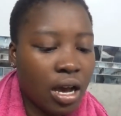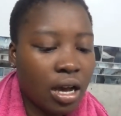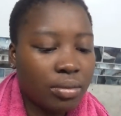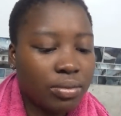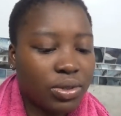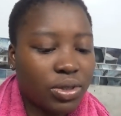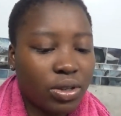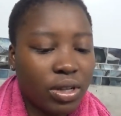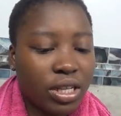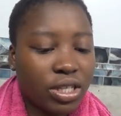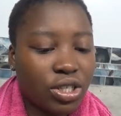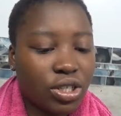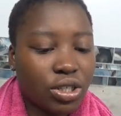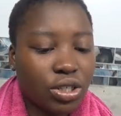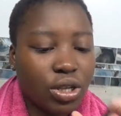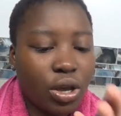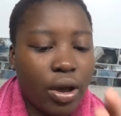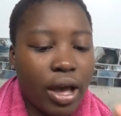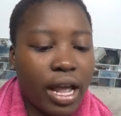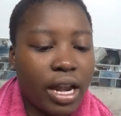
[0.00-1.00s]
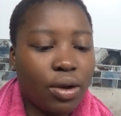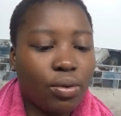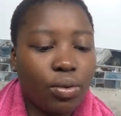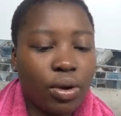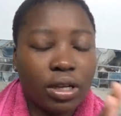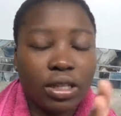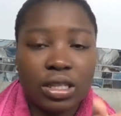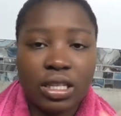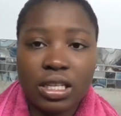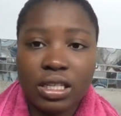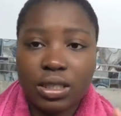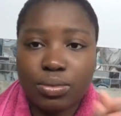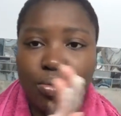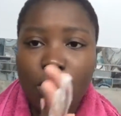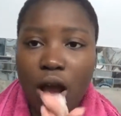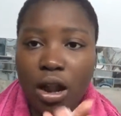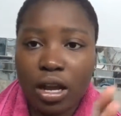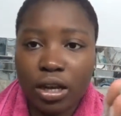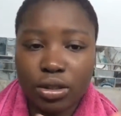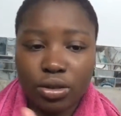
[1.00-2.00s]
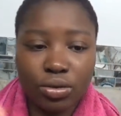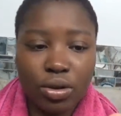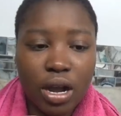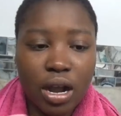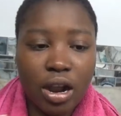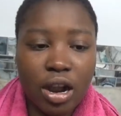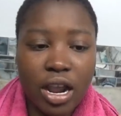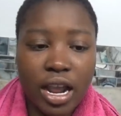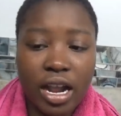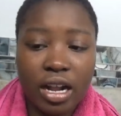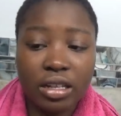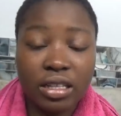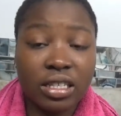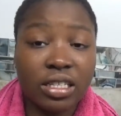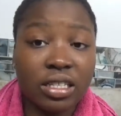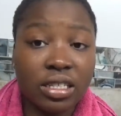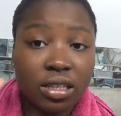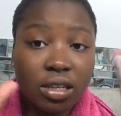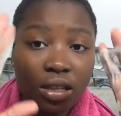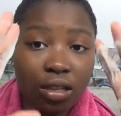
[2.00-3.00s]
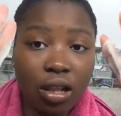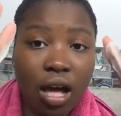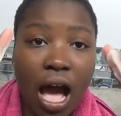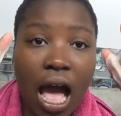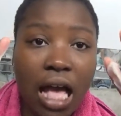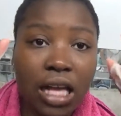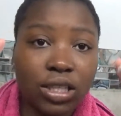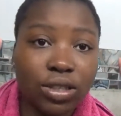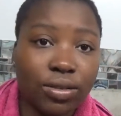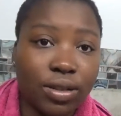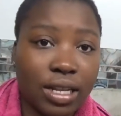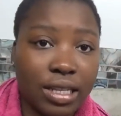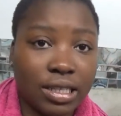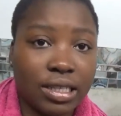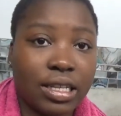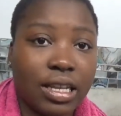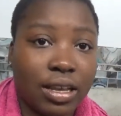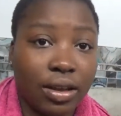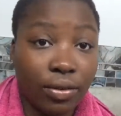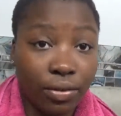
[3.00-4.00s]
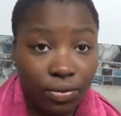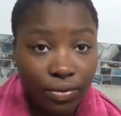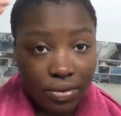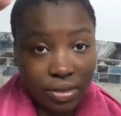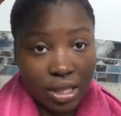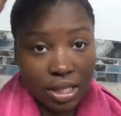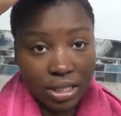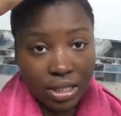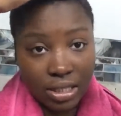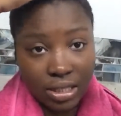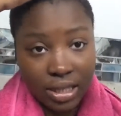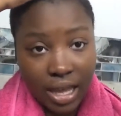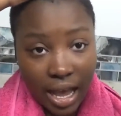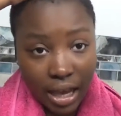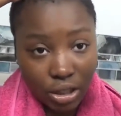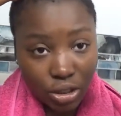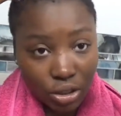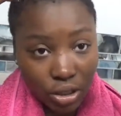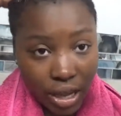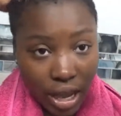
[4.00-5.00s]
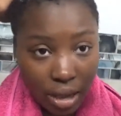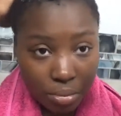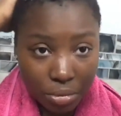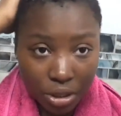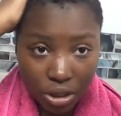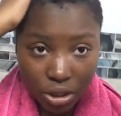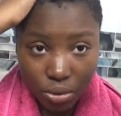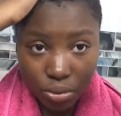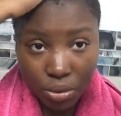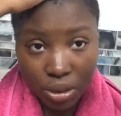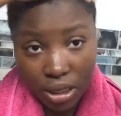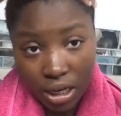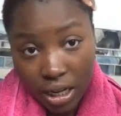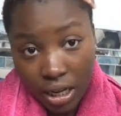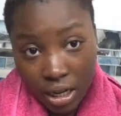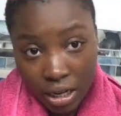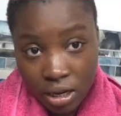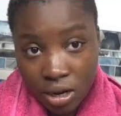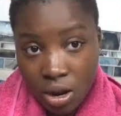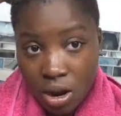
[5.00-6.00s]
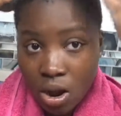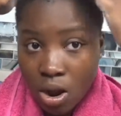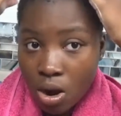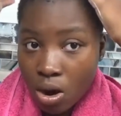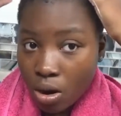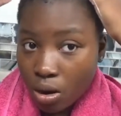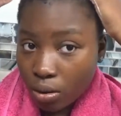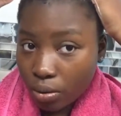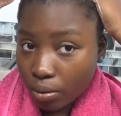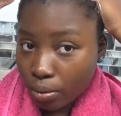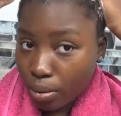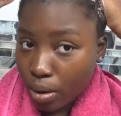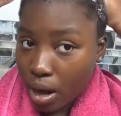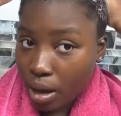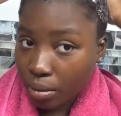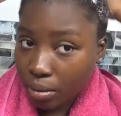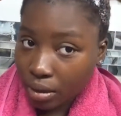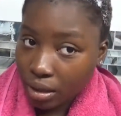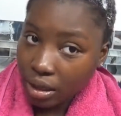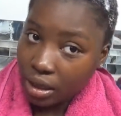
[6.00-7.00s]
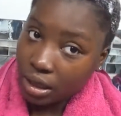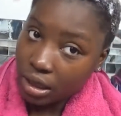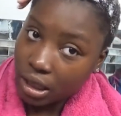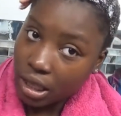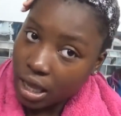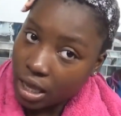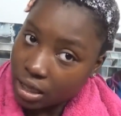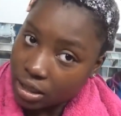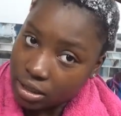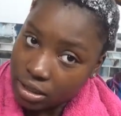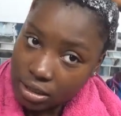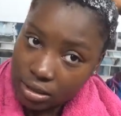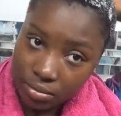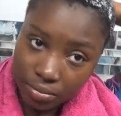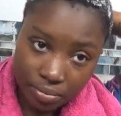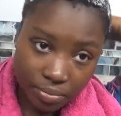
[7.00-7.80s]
So let's just go ahead and work this product throughout our hair. This is a lot, so let's see if this is actually how much we need, or we probably need less.